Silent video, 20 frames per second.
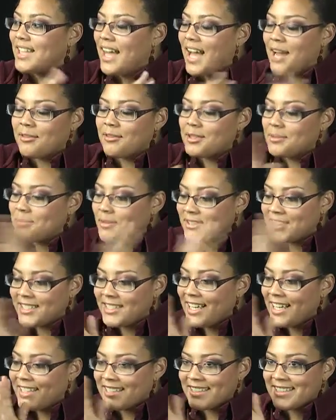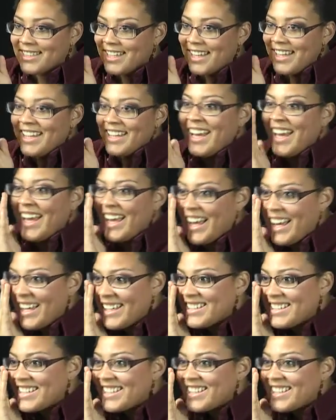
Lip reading: the average person hasn't done that.